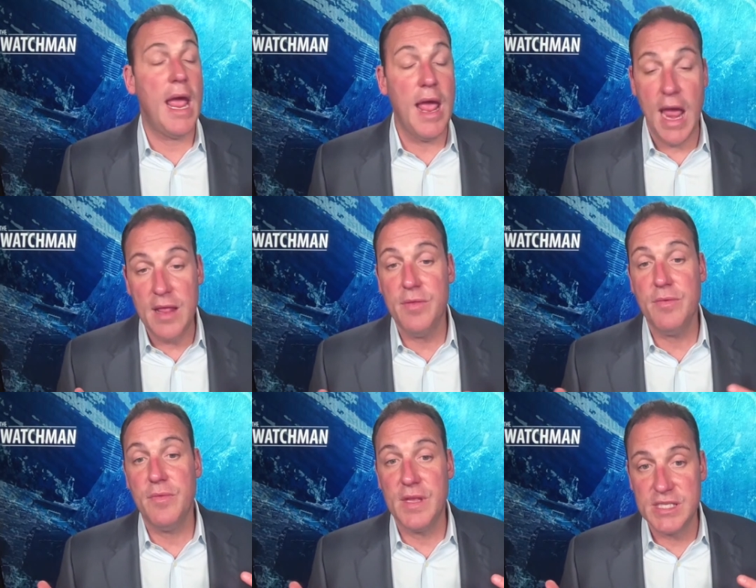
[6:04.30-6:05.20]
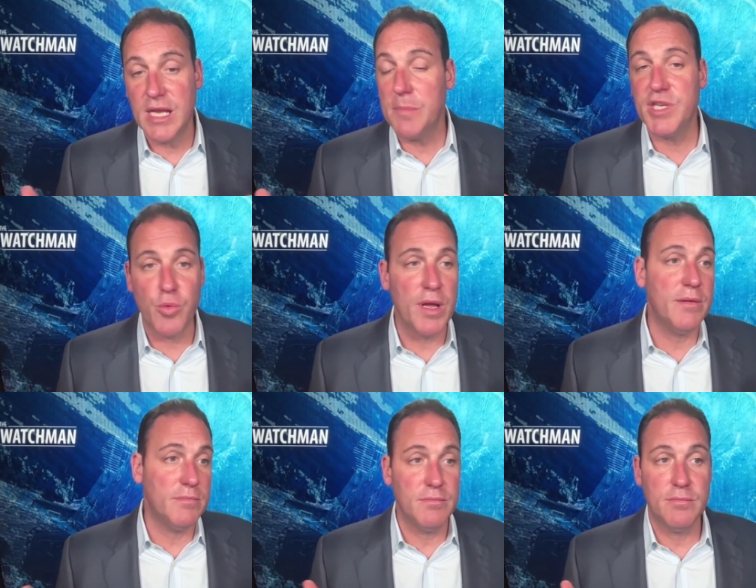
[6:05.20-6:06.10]
and the
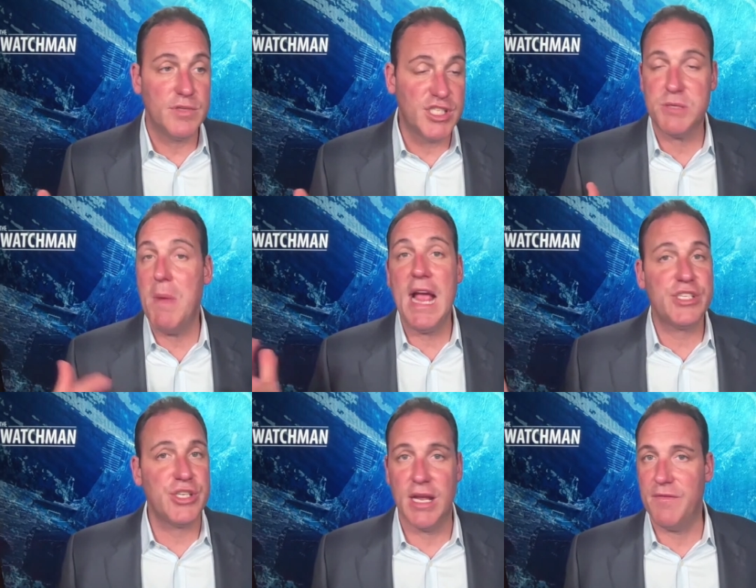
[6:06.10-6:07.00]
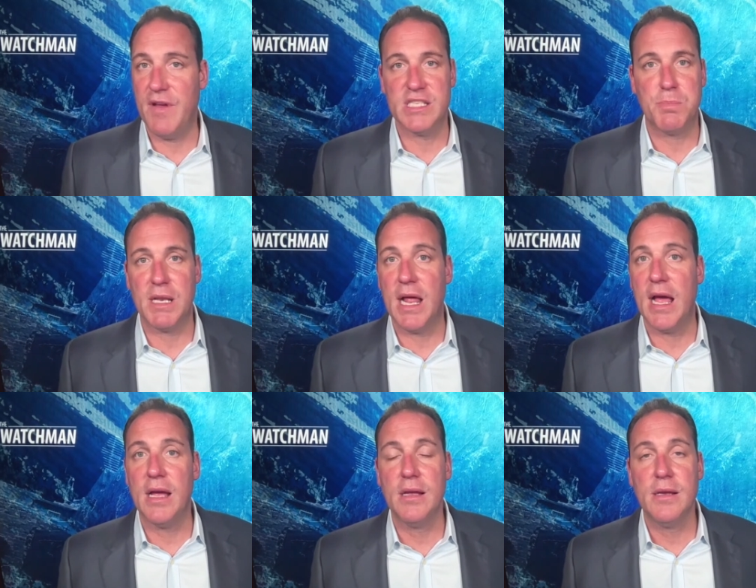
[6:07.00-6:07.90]
subsequent smashing of
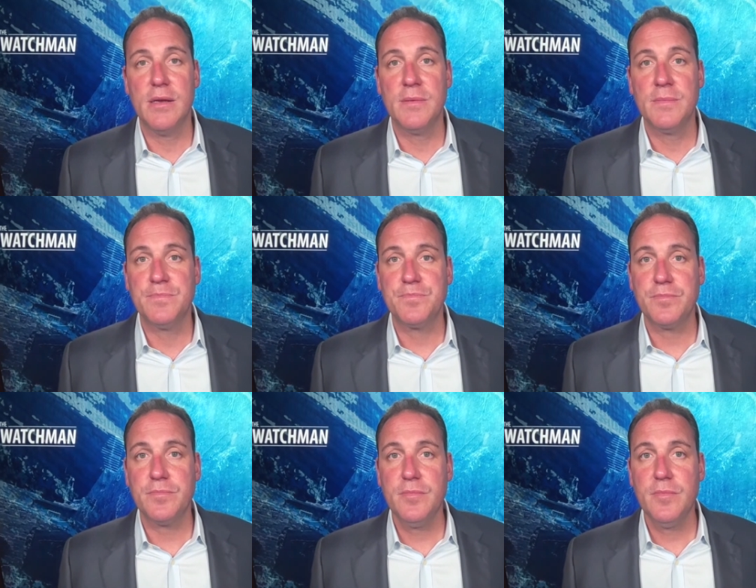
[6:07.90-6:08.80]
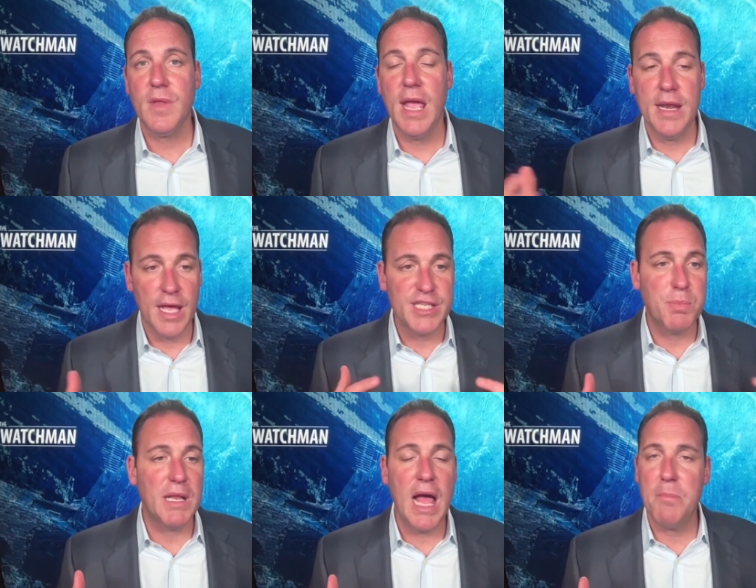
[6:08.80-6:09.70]
Hezbollah, and
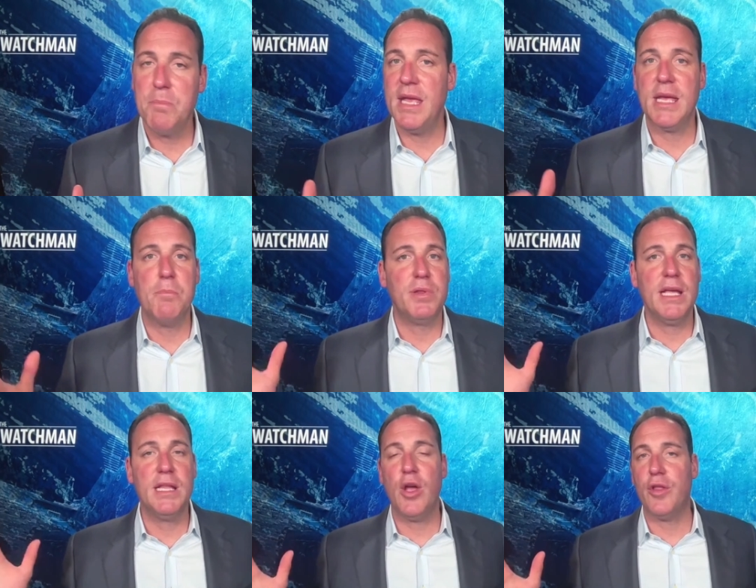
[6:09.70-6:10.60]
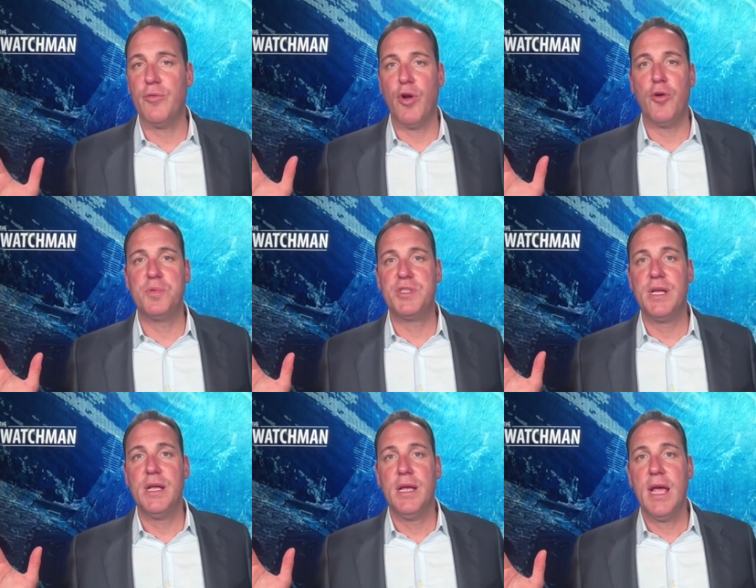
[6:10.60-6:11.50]
Hezbollah being completely on the ropes
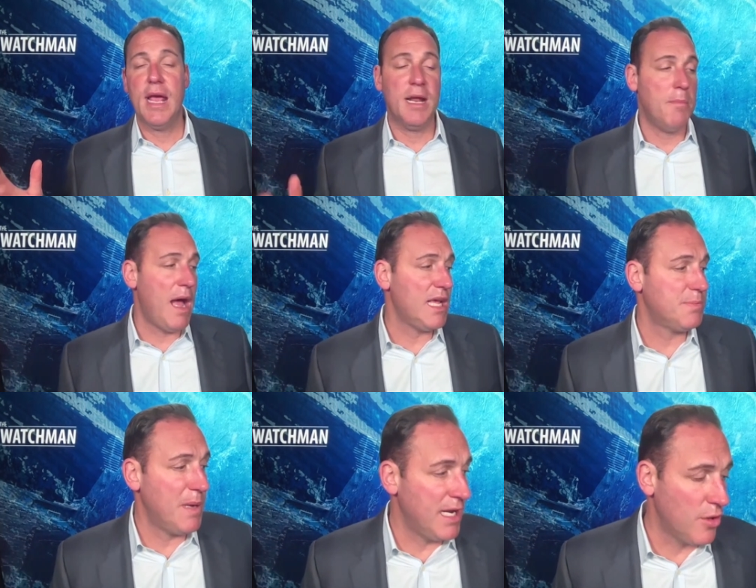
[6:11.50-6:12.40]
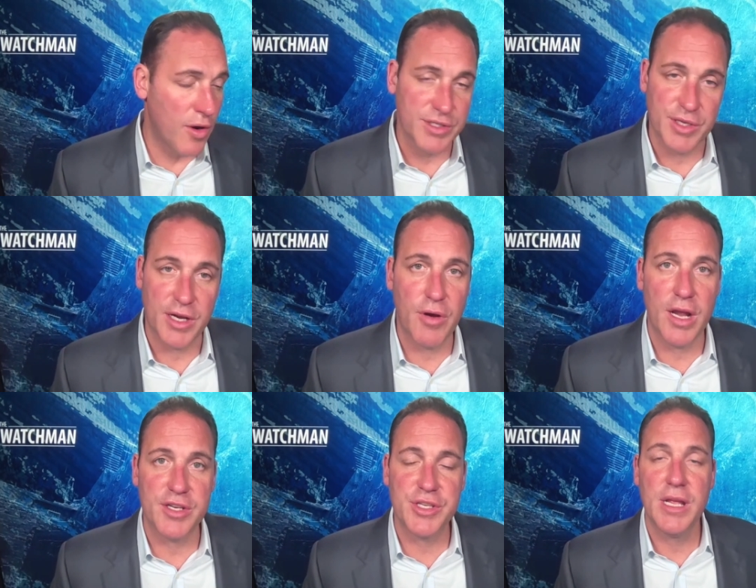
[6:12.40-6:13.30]
and Hamas being largely
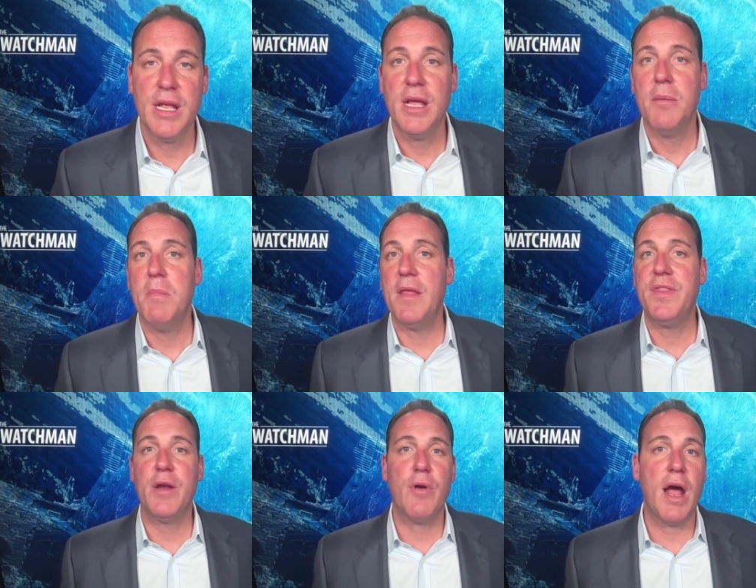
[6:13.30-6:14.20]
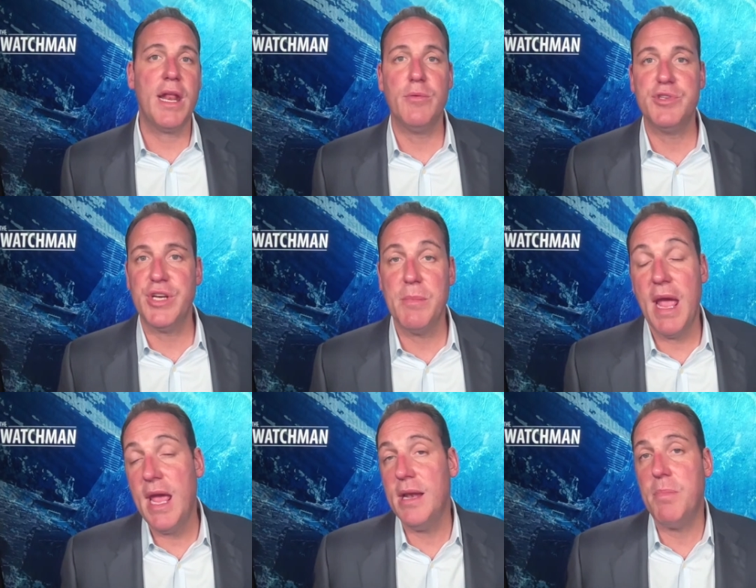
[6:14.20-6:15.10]
crushed, meant the Iranian regime,
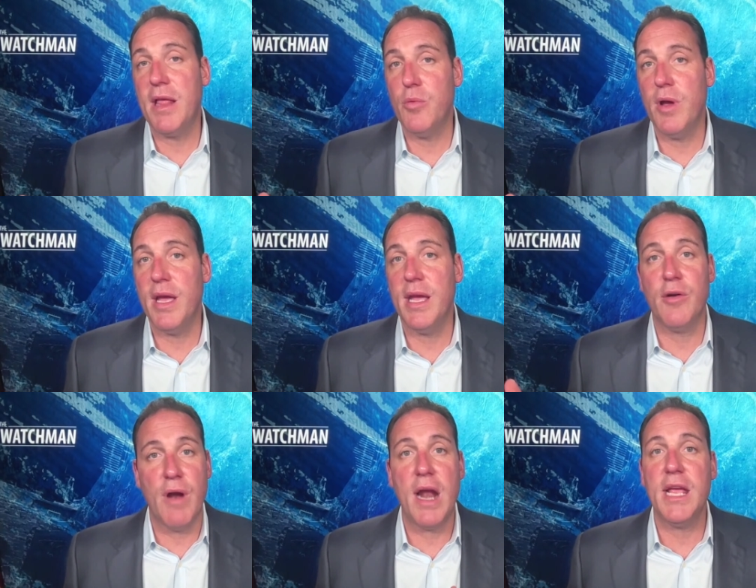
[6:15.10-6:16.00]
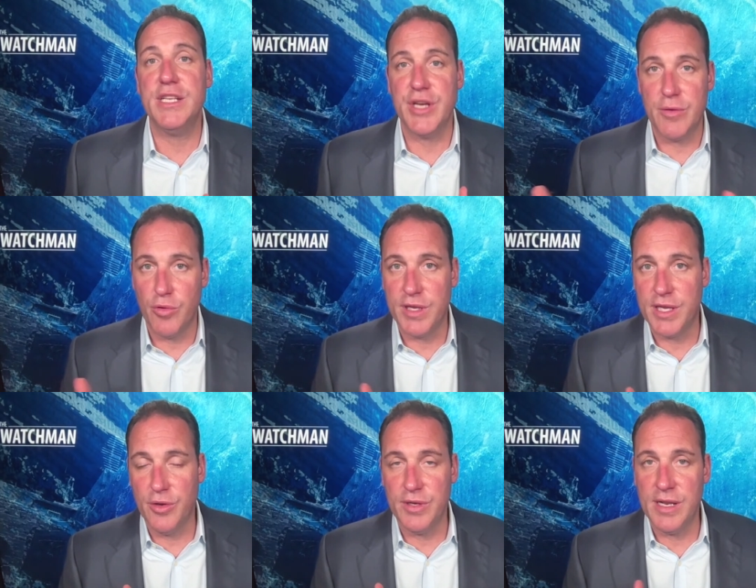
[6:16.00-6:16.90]
and by the way, an Iranian general
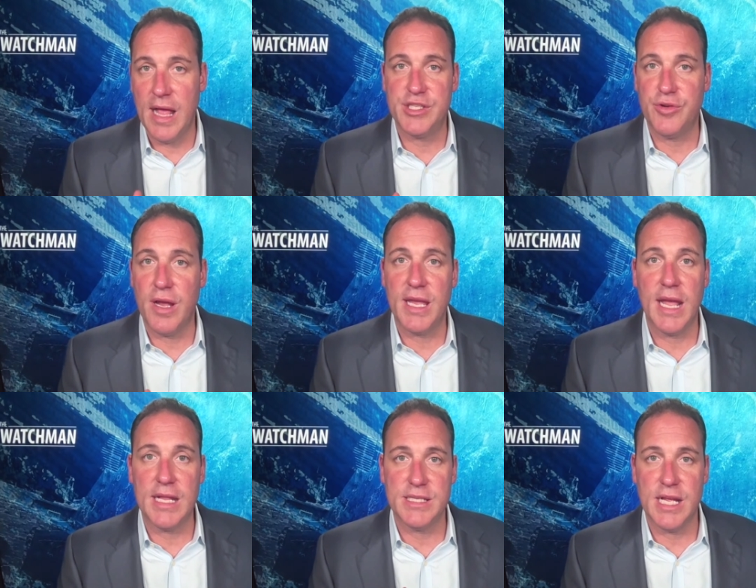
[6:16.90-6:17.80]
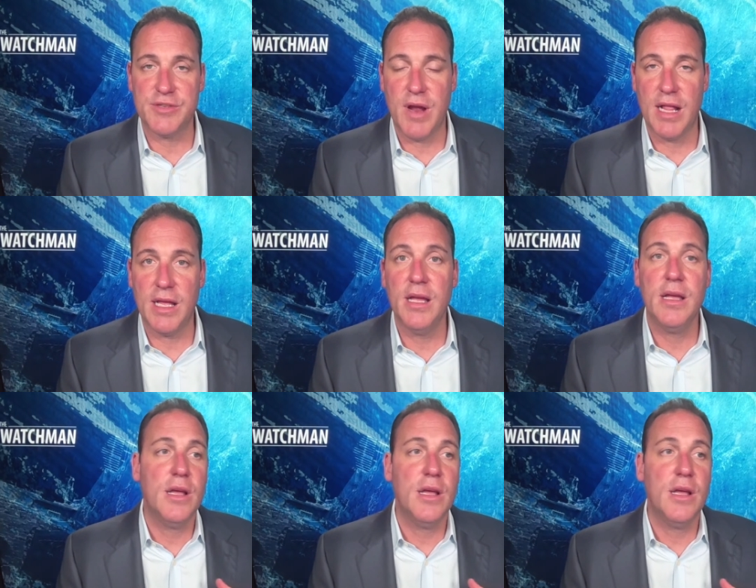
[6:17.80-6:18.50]
killed in that strike against Nasrallah.